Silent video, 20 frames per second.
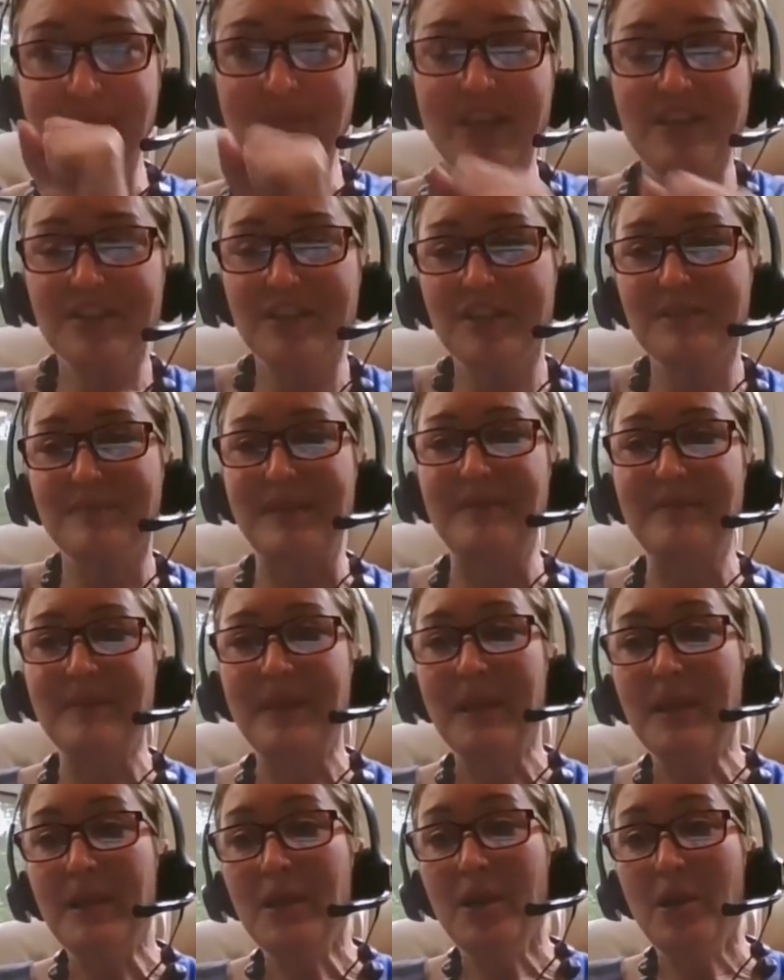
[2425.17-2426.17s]
excuse me,
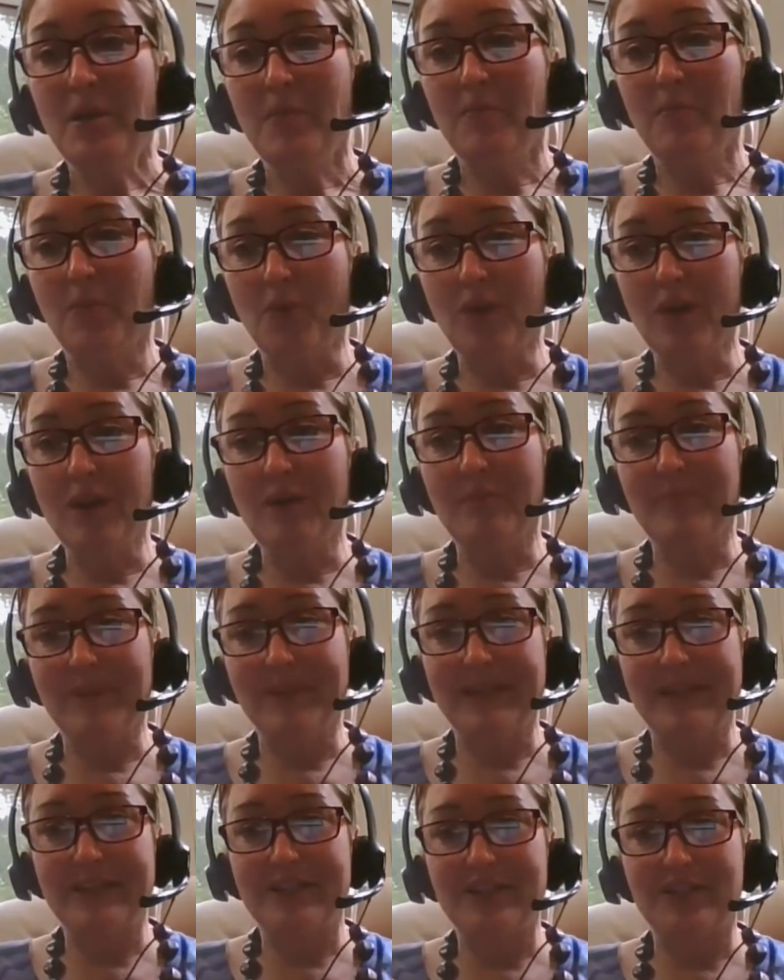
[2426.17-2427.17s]
more
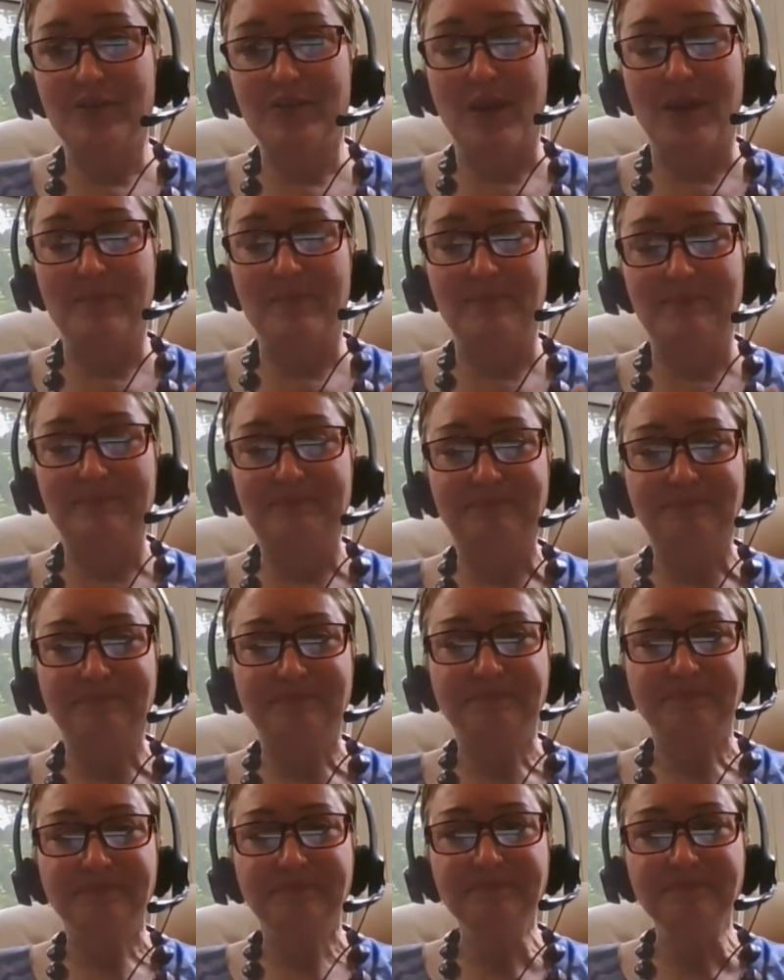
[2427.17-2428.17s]
ability to
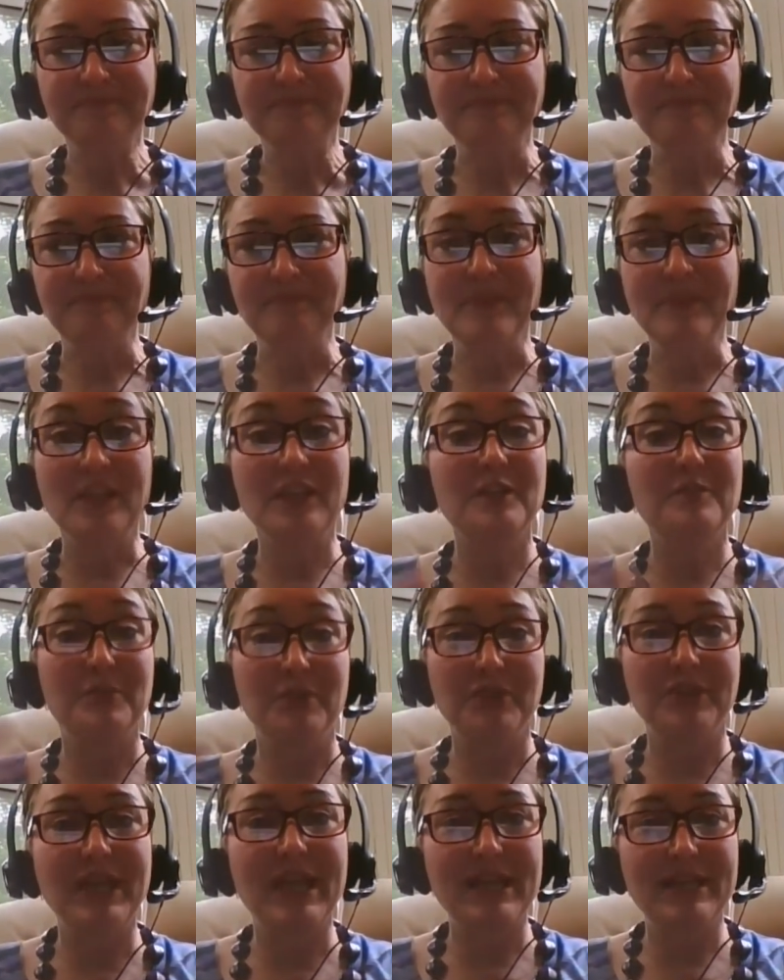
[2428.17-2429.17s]

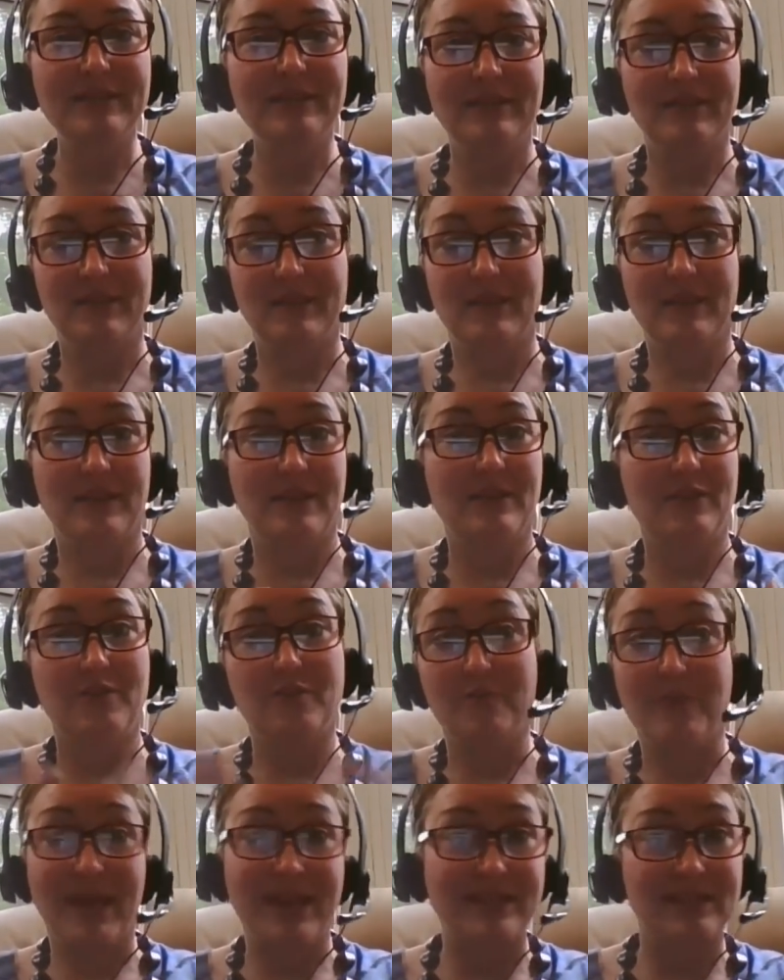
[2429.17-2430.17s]
communicate
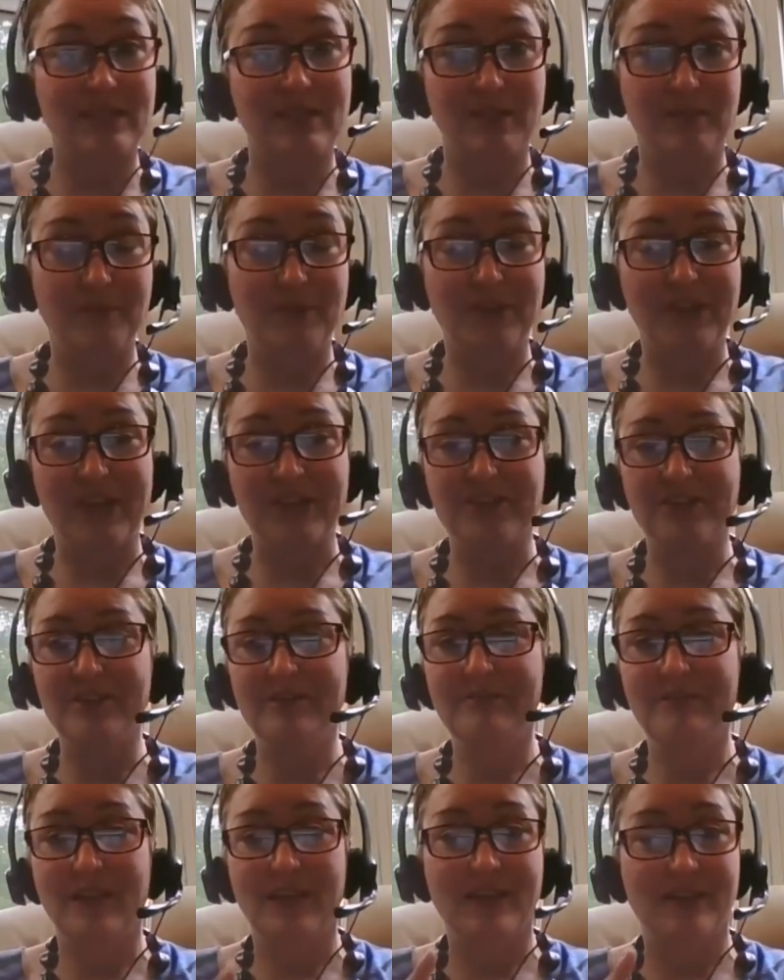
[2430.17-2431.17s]
through mass
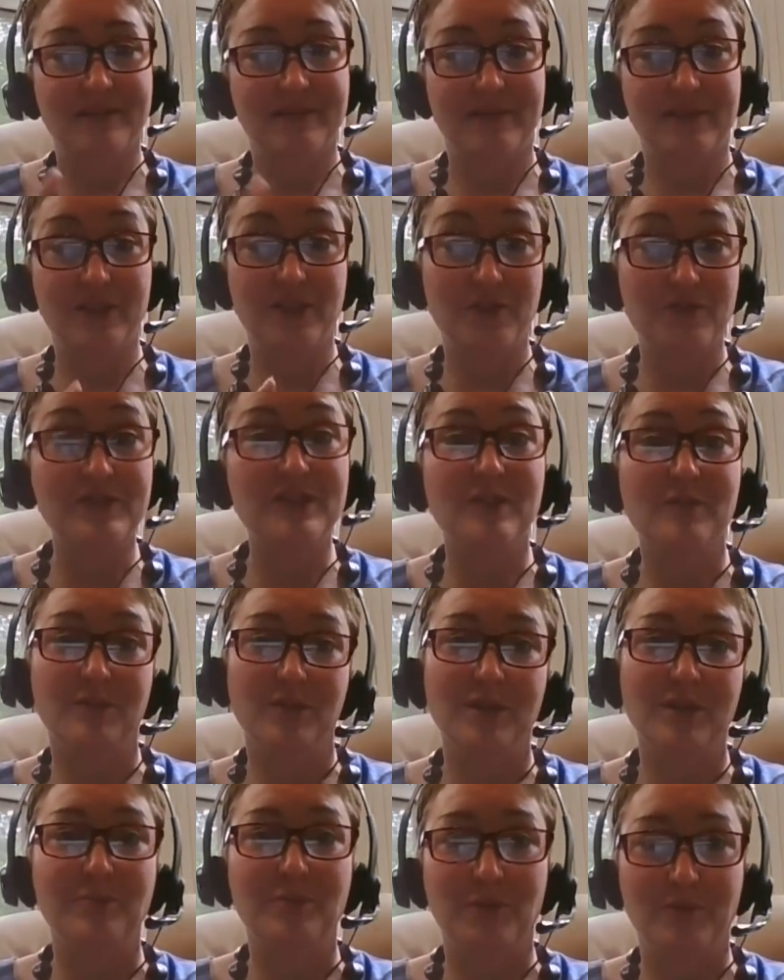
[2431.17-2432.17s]
communication. The use of the
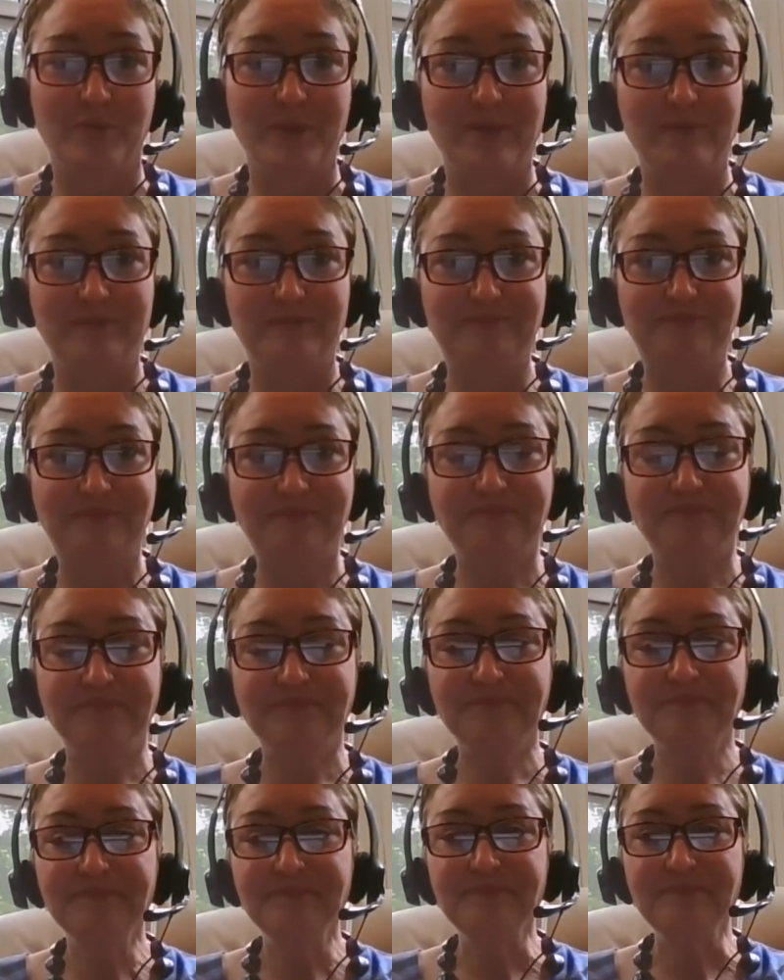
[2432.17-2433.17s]
bully pulpit.
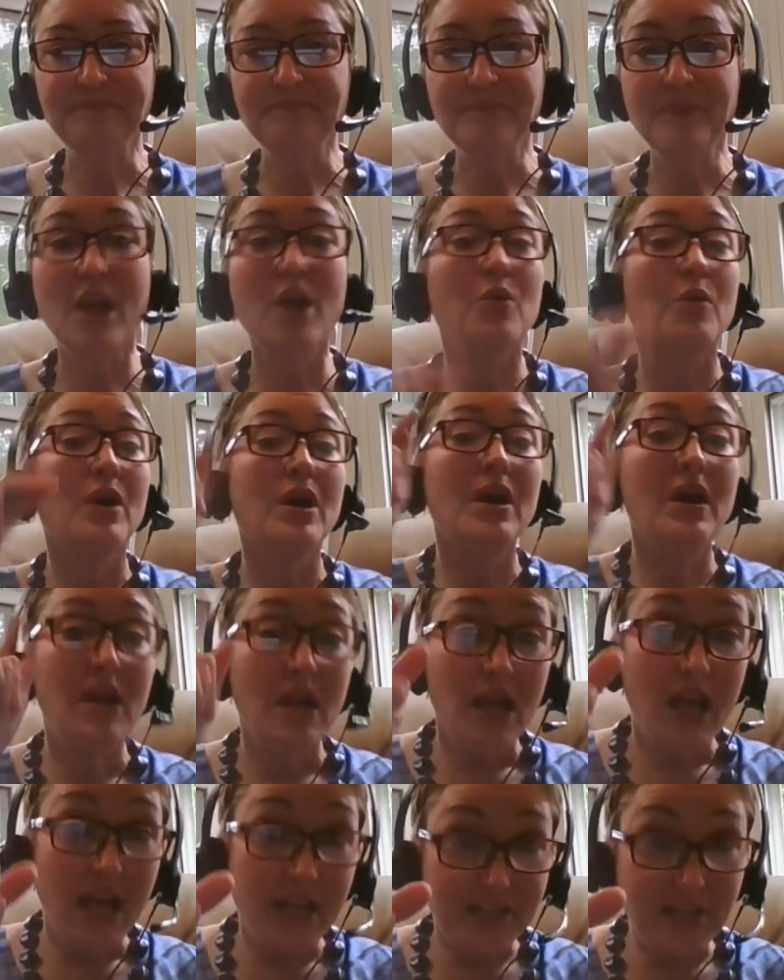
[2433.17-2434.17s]
Oh,
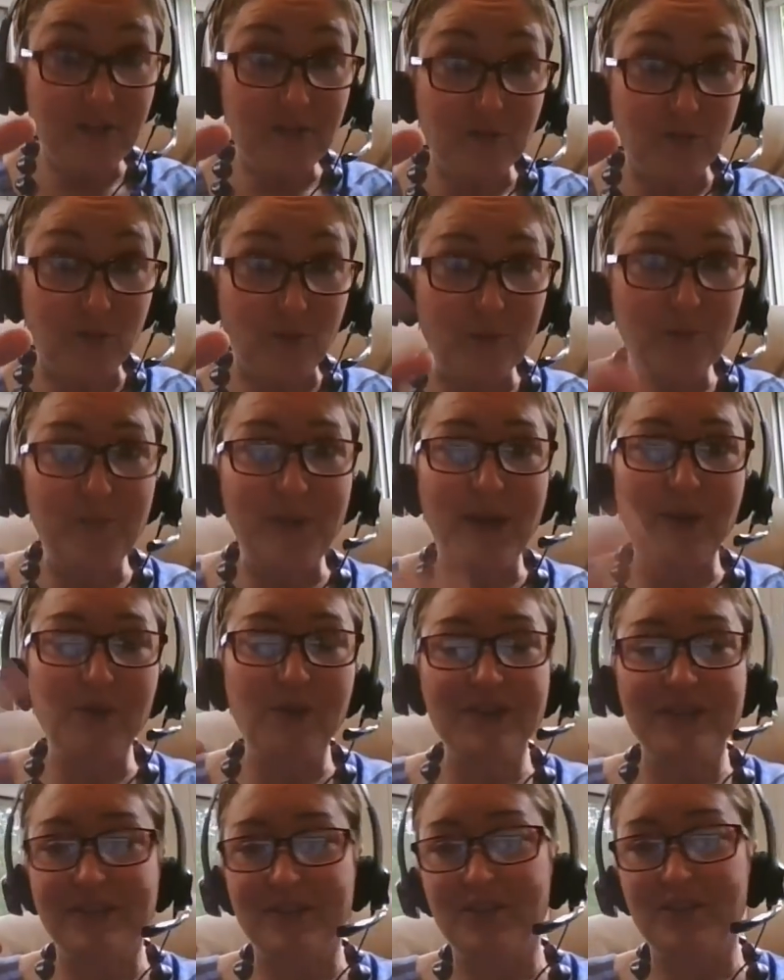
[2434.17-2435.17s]
another formal
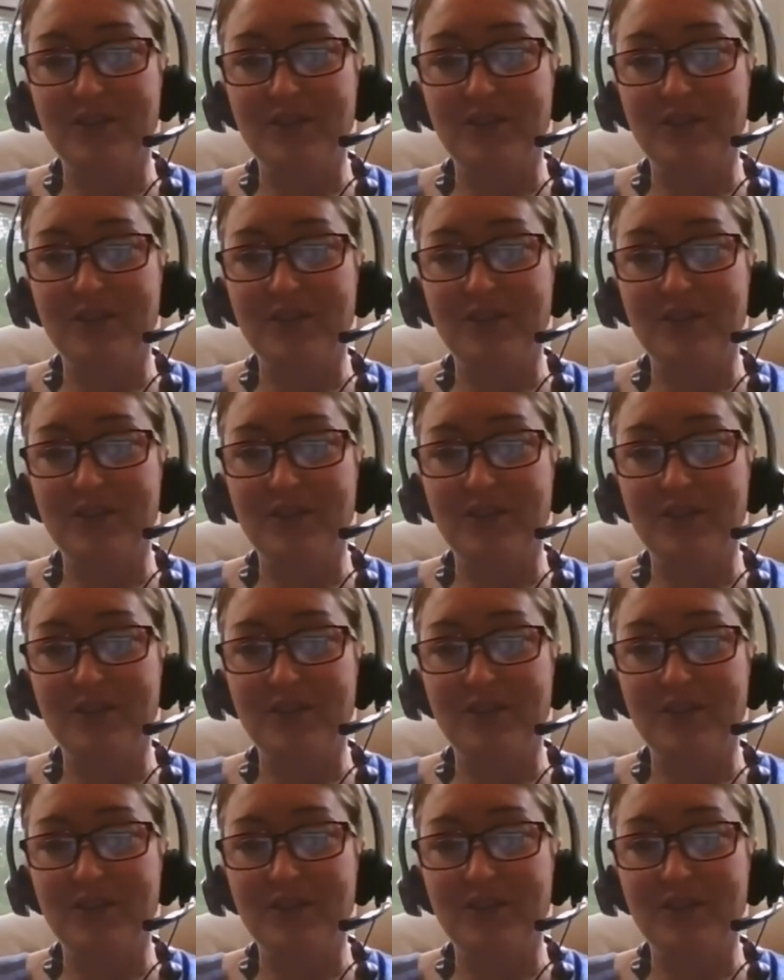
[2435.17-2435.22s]
power is